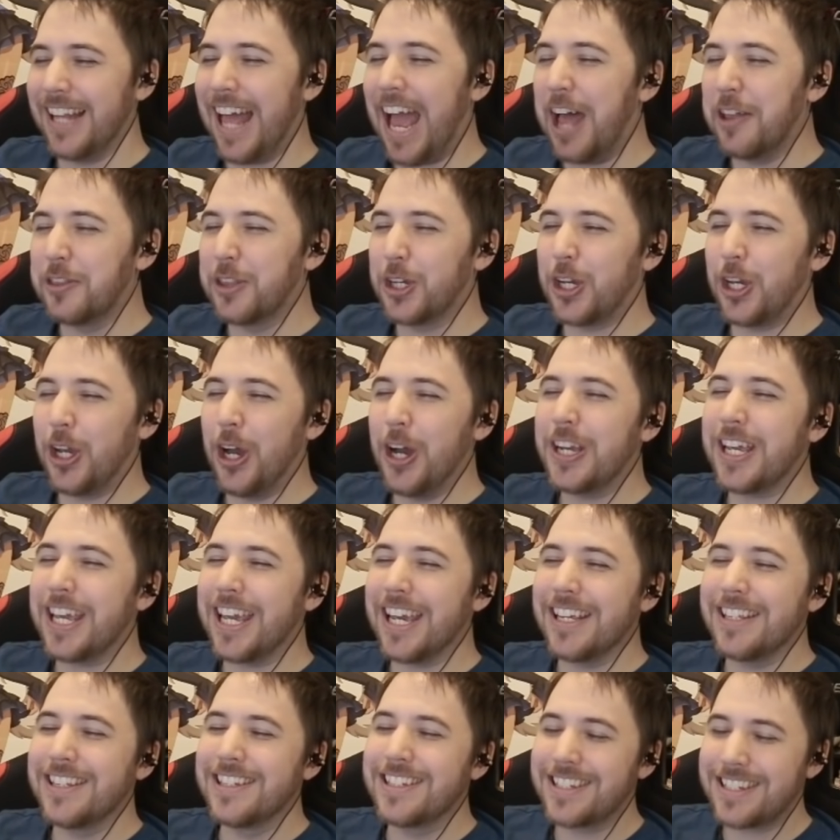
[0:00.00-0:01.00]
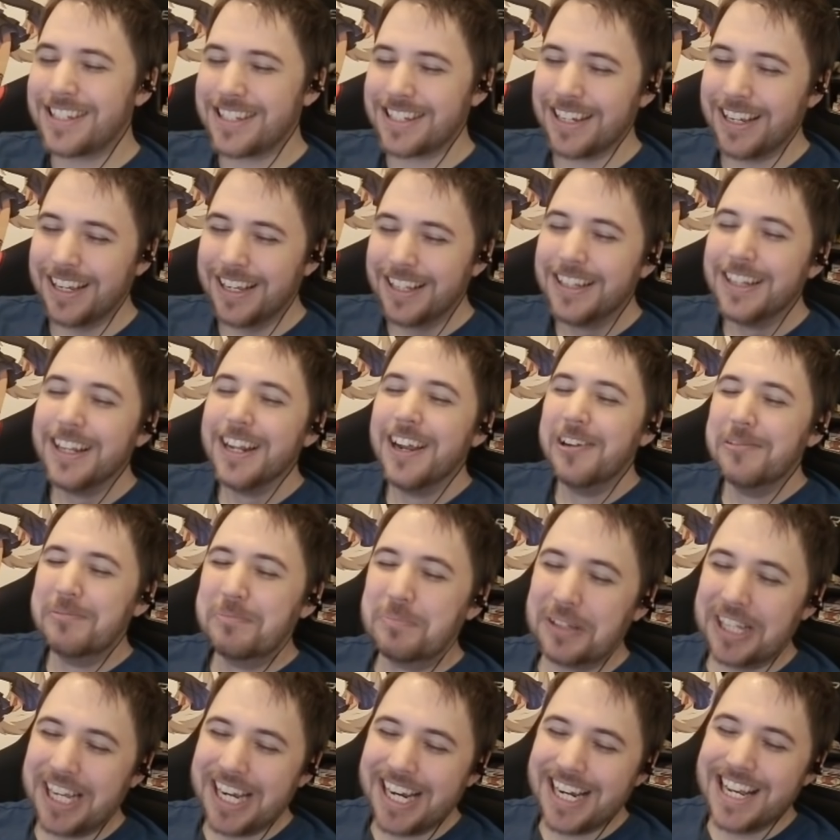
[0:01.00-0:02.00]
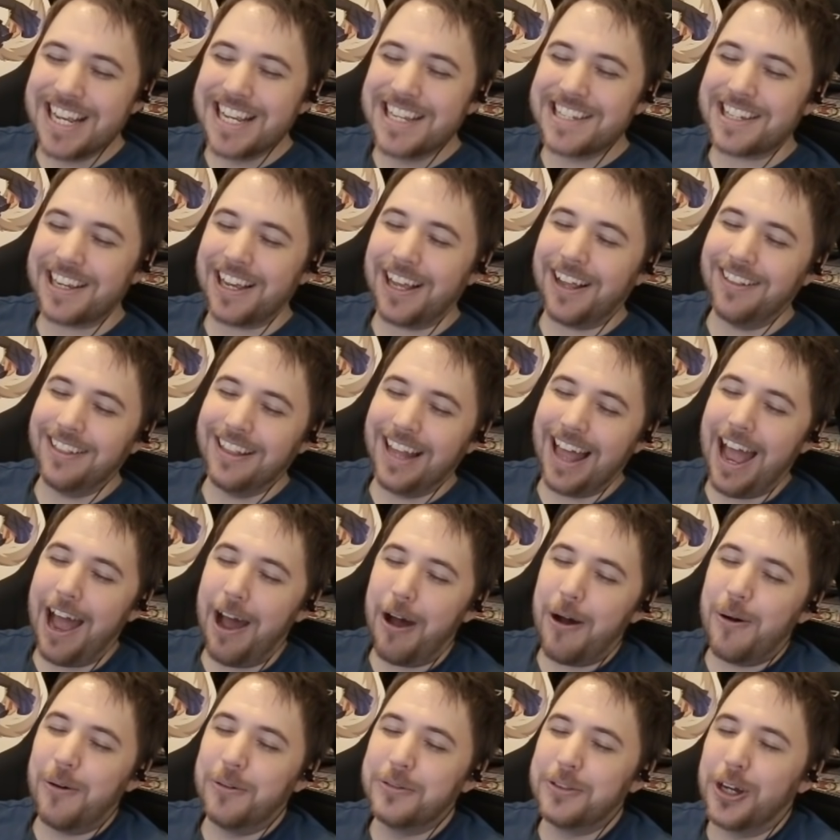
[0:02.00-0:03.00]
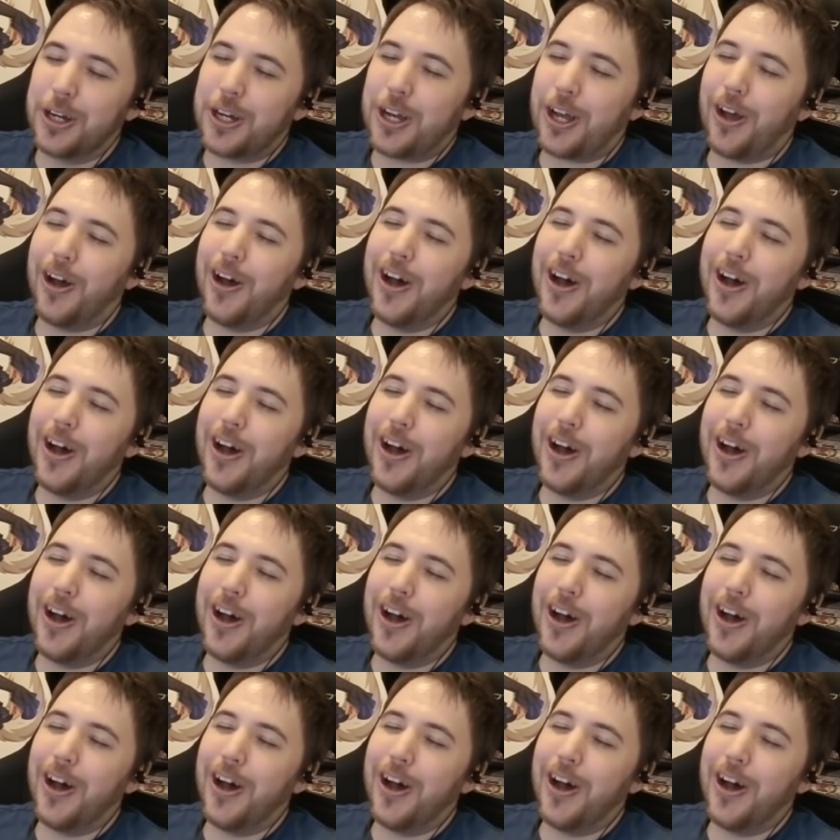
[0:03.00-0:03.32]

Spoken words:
allow the cookies. Please allow the